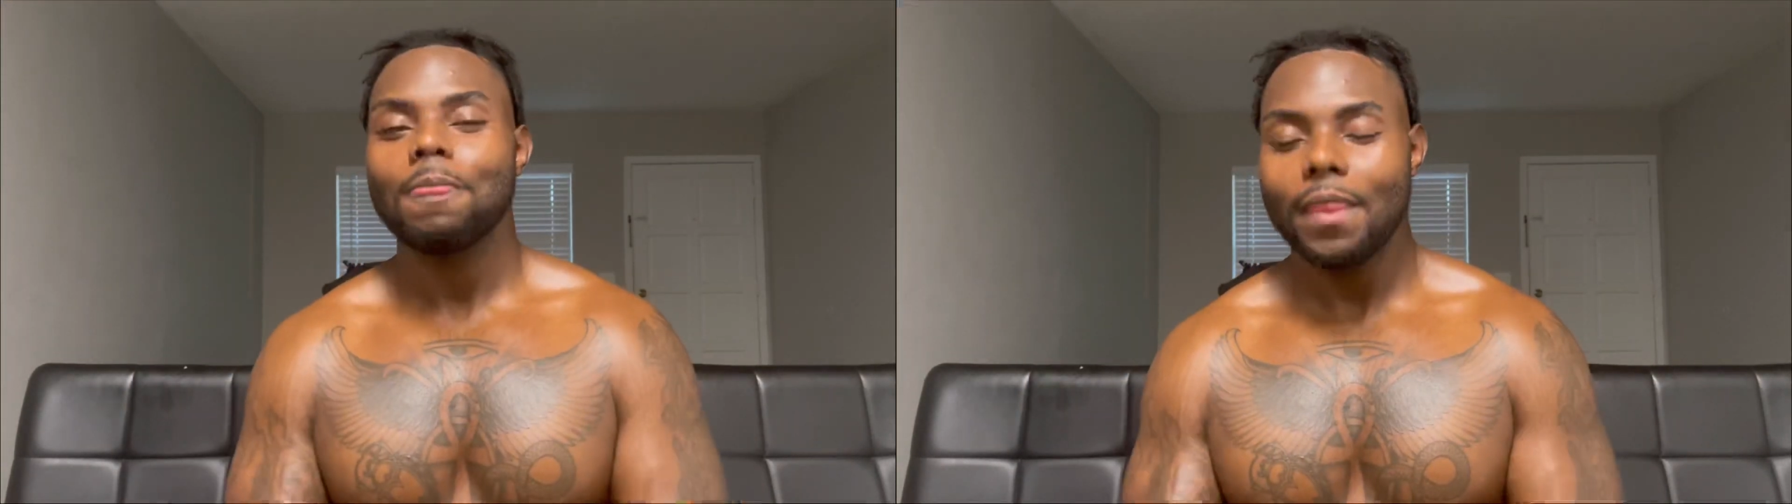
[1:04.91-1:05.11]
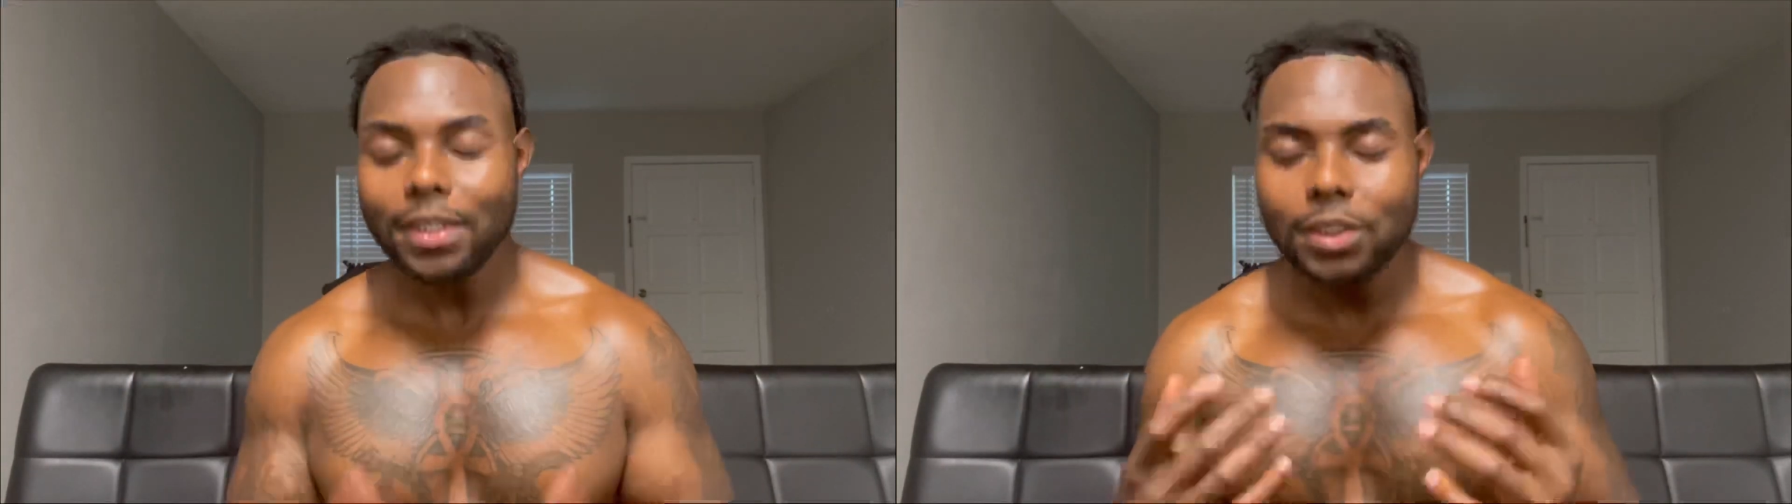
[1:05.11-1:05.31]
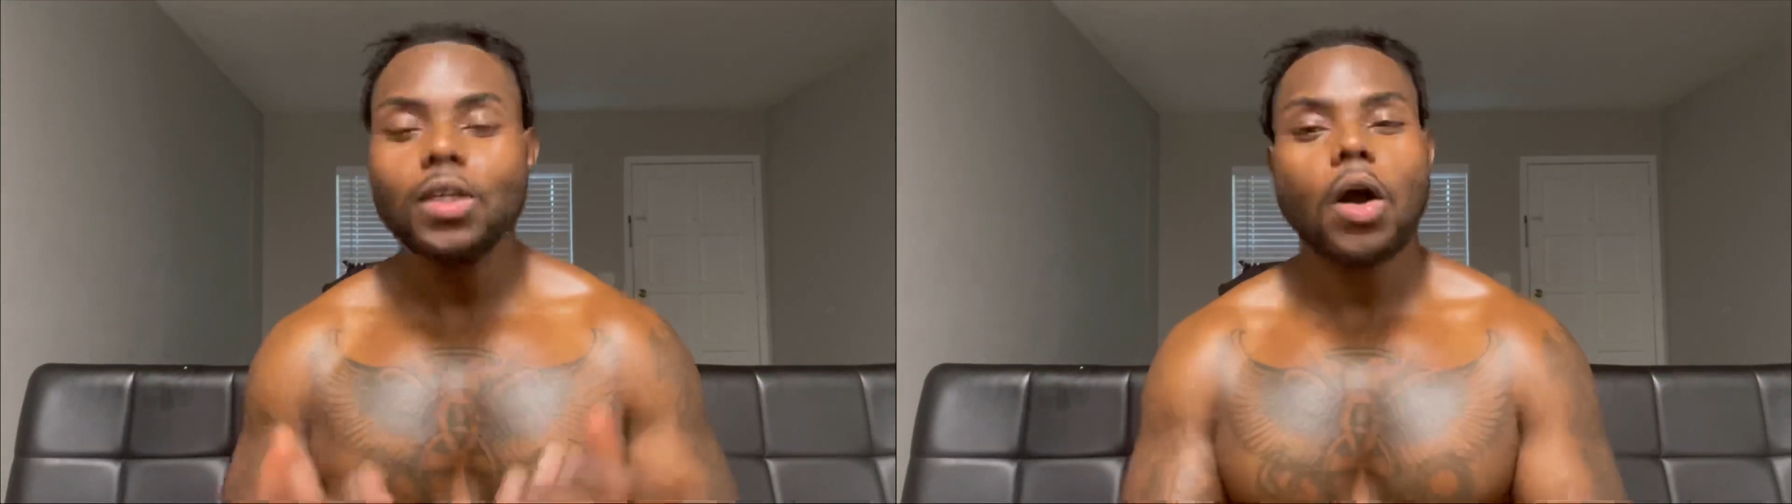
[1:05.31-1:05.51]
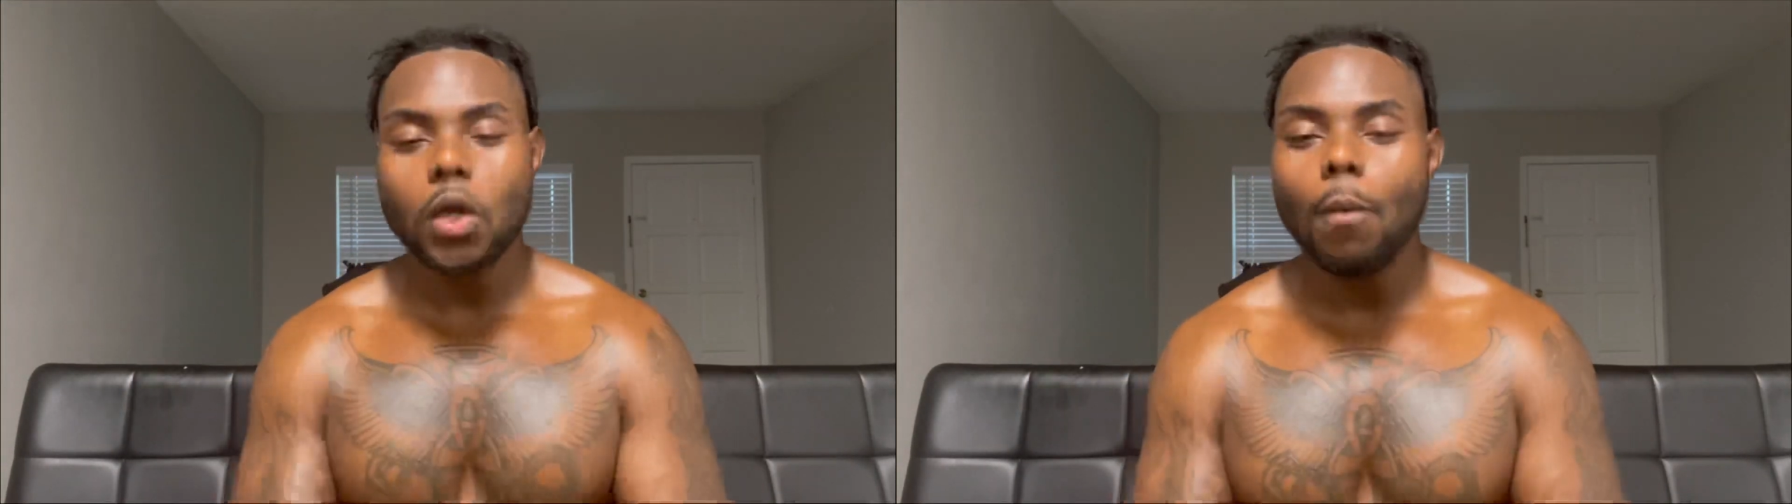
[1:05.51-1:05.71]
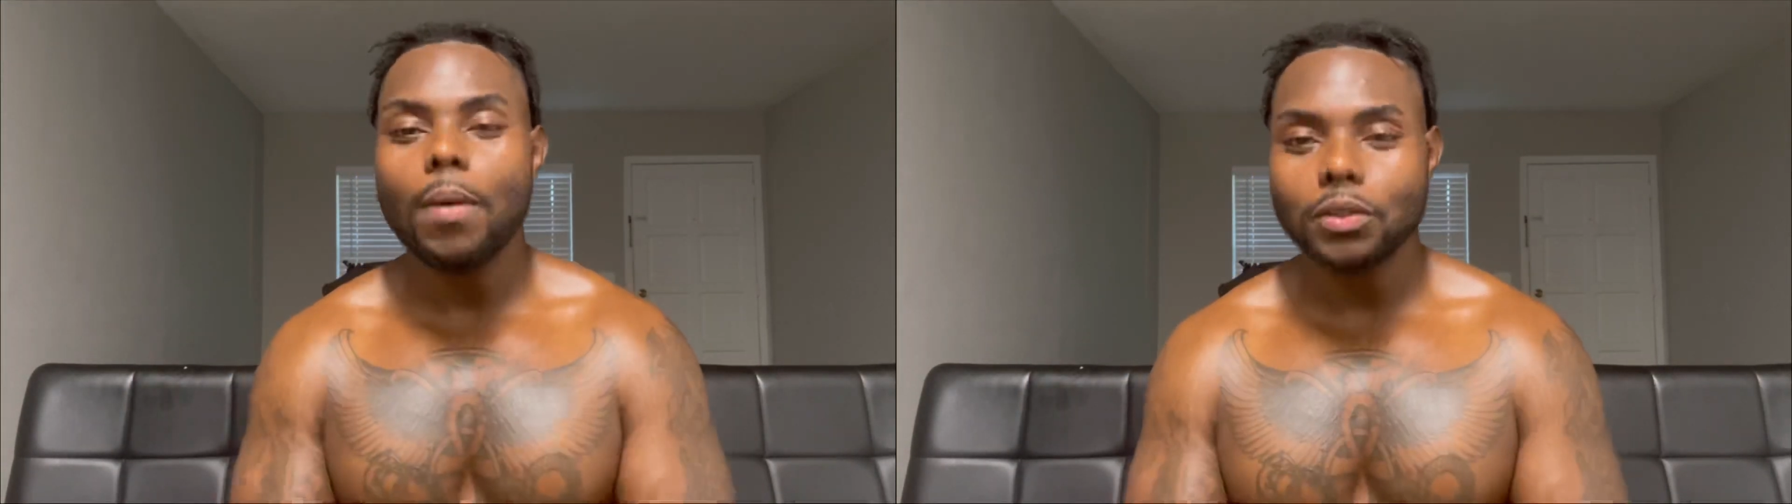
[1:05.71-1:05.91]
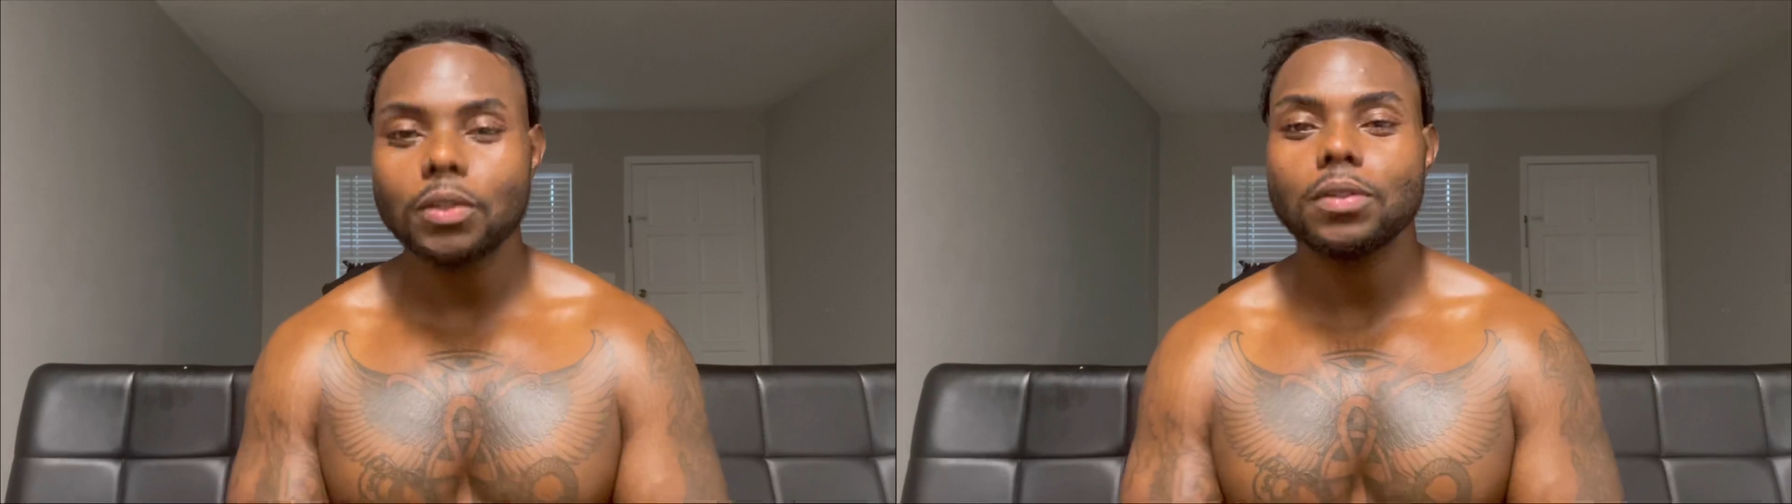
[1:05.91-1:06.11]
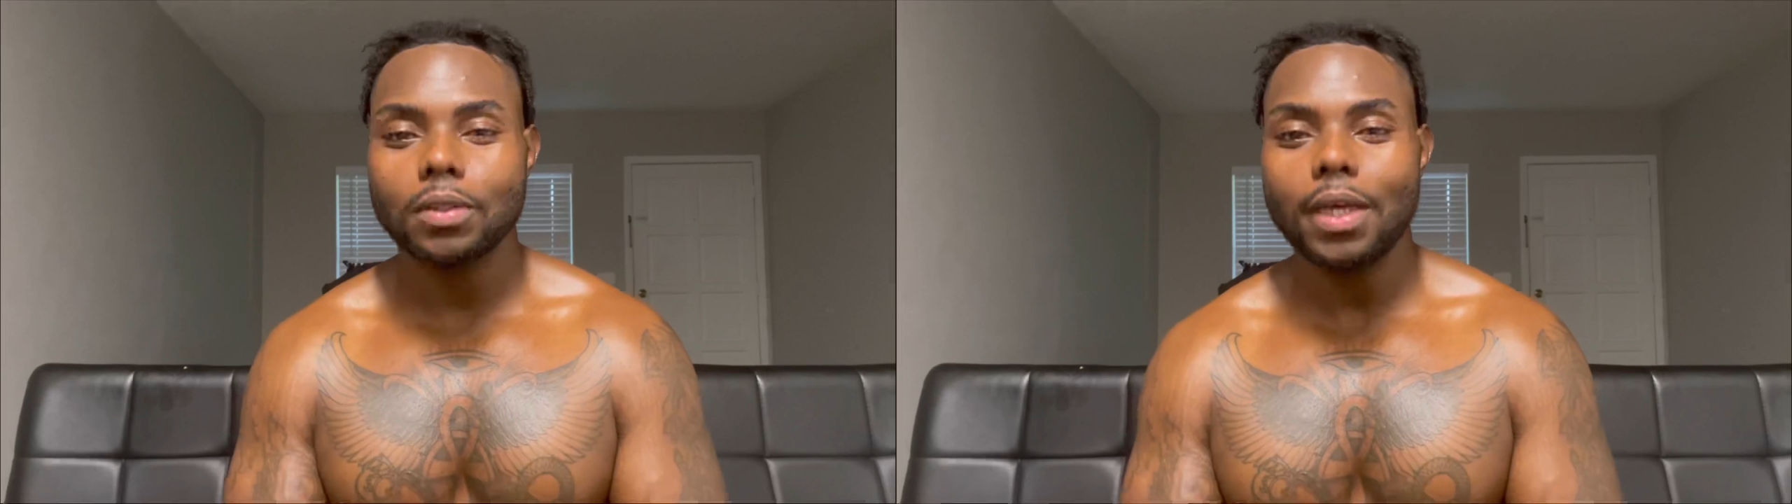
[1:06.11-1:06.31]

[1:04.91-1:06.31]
they see all your muscles,